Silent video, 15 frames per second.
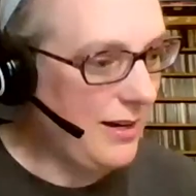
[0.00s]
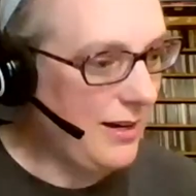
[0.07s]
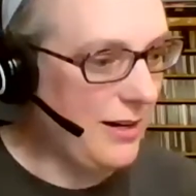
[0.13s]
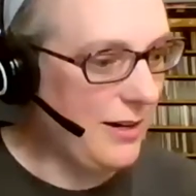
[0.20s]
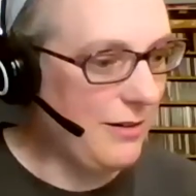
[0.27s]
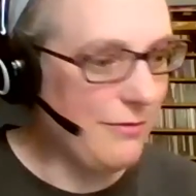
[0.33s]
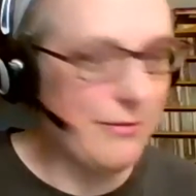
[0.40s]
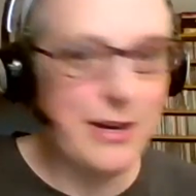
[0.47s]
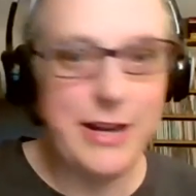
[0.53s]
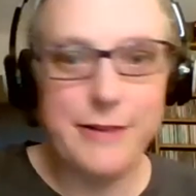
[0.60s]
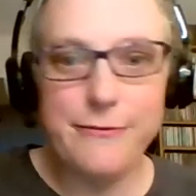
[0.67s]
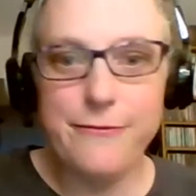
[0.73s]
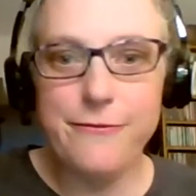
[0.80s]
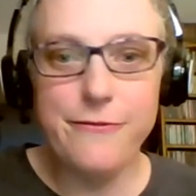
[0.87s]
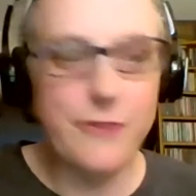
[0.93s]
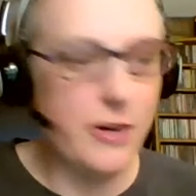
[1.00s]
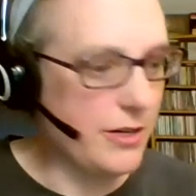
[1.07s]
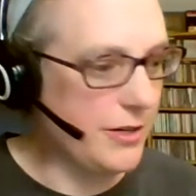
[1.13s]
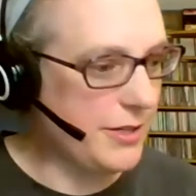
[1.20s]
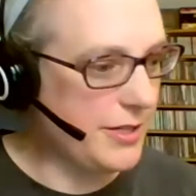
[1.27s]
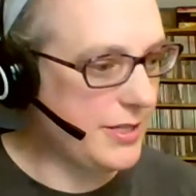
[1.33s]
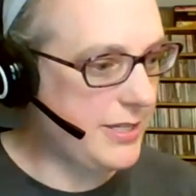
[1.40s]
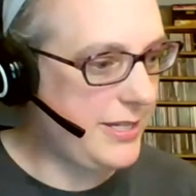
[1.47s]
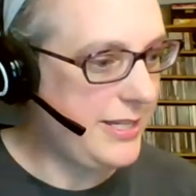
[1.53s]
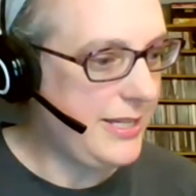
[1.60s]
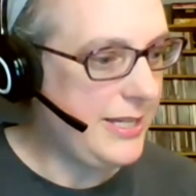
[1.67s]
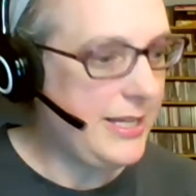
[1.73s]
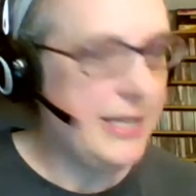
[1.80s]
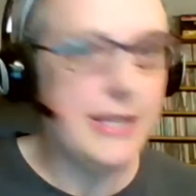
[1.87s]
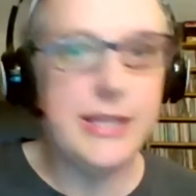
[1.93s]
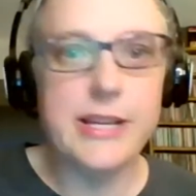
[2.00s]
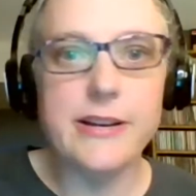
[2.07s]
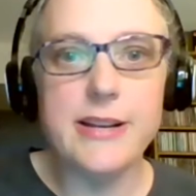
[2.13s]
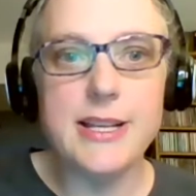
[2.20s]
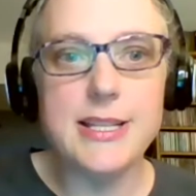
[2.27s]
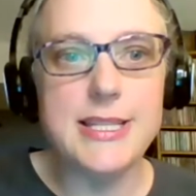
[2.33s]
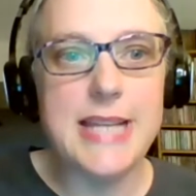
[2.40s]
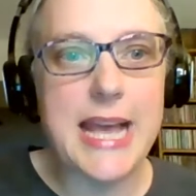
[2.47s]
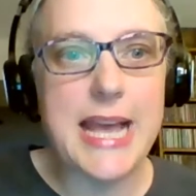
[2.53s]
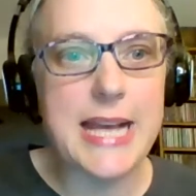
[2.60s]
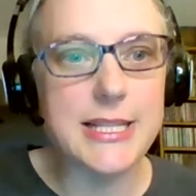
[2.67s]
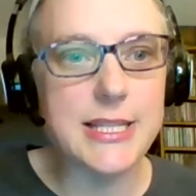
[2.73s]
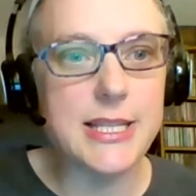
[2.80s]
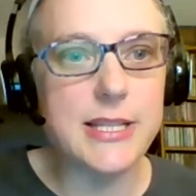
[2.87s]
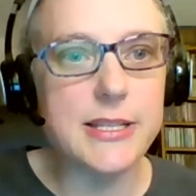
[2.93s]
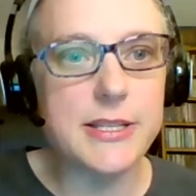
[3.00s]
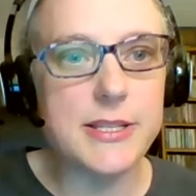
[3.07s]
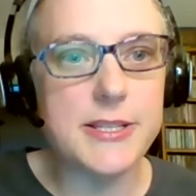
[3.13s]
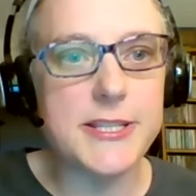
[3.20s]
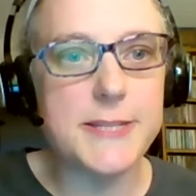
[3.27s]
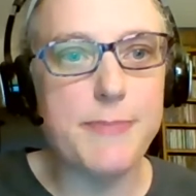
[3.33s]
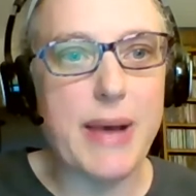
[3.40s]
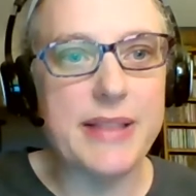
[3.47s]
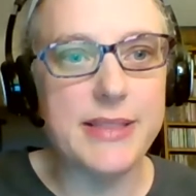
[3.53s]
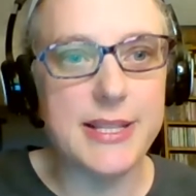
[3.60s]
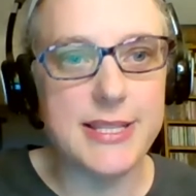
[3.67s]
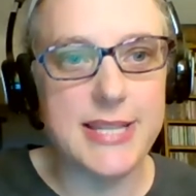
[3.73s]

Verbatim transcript: All right. First, there is NASA's Spot the